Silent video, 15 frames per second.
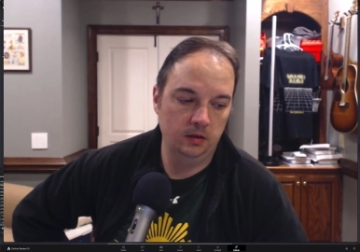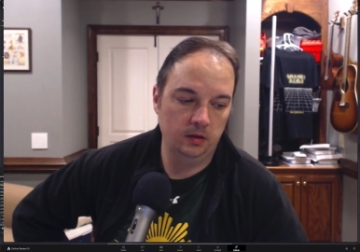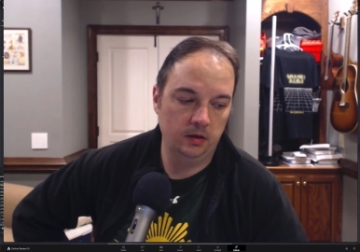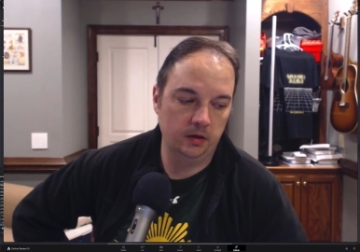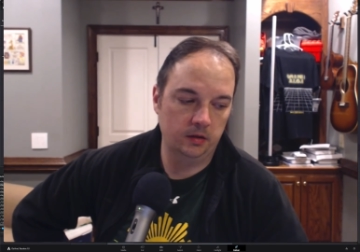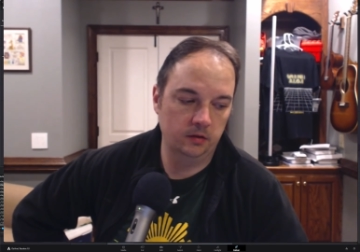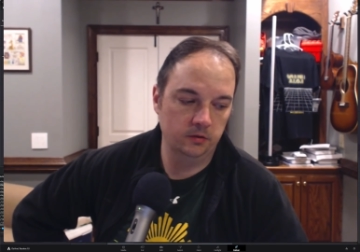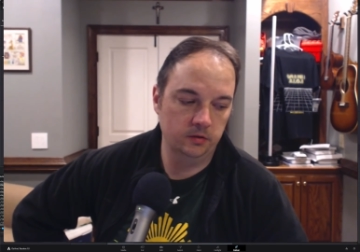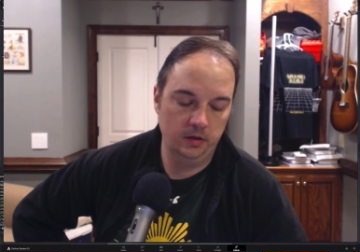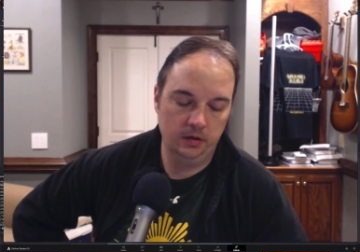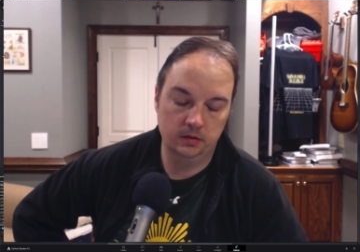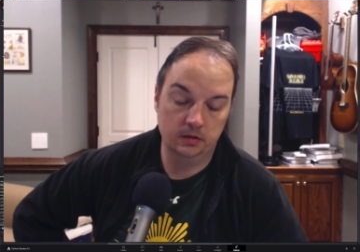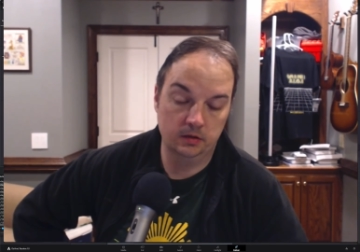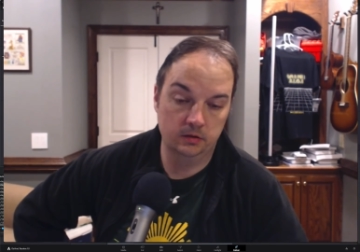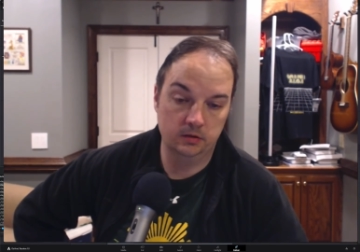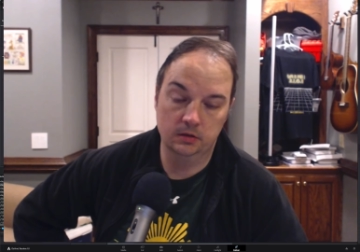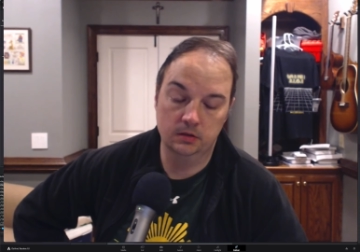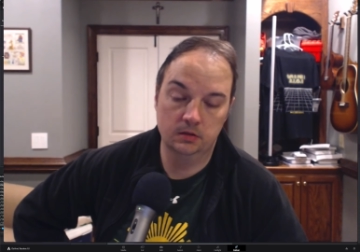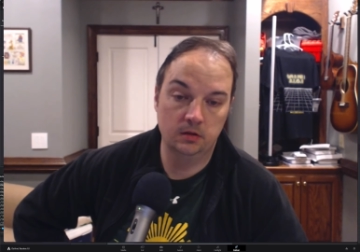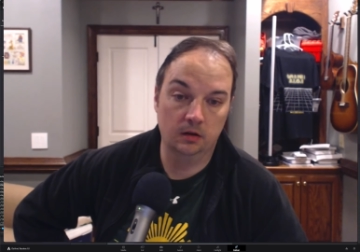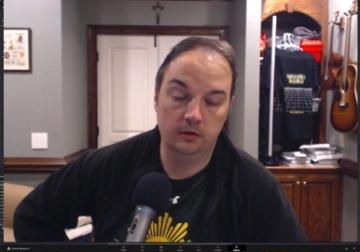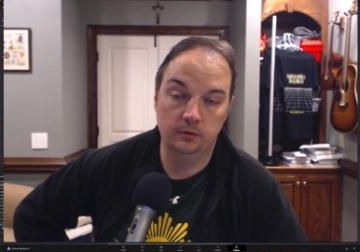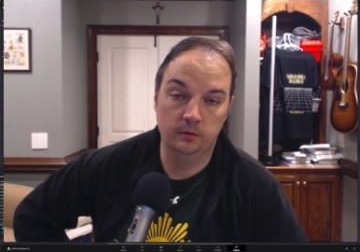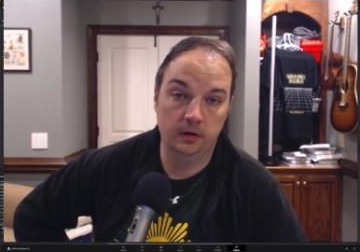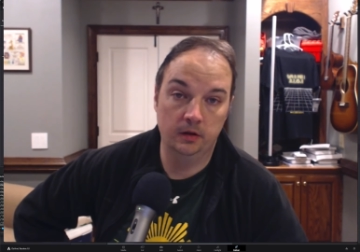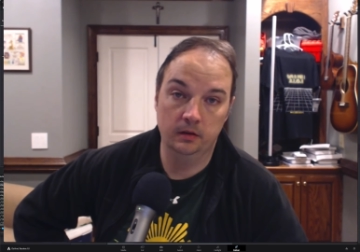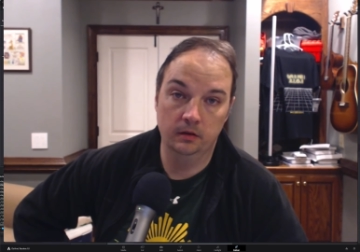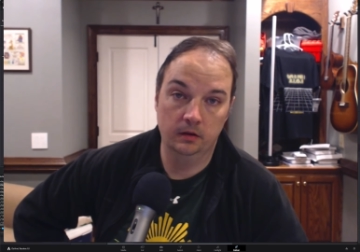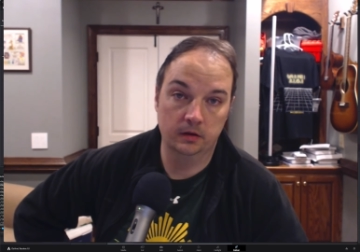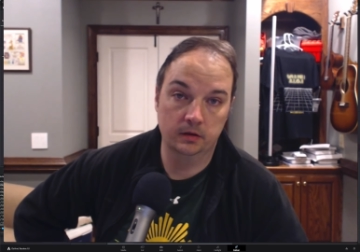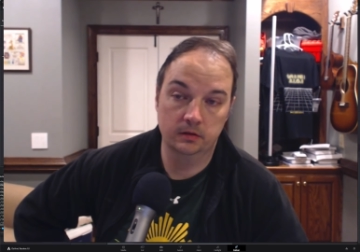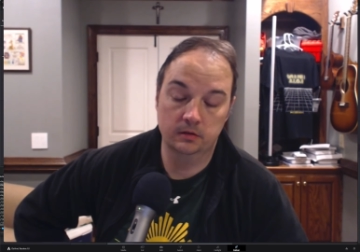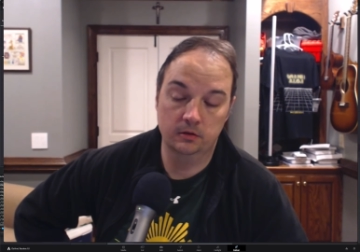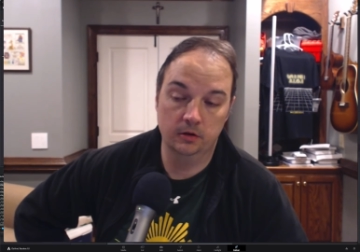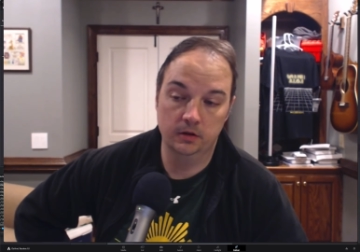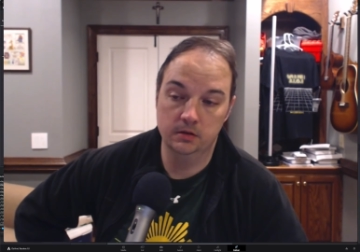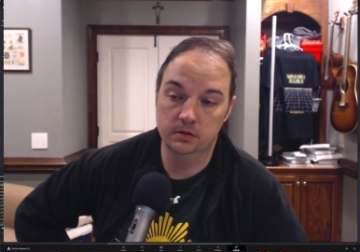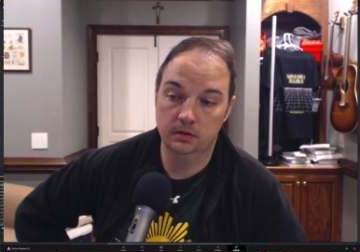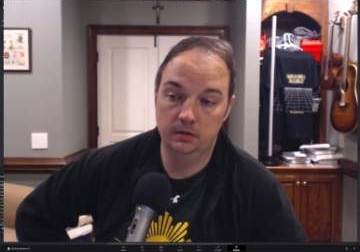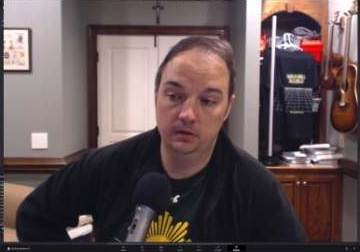those things can just suck you in, it's crazy.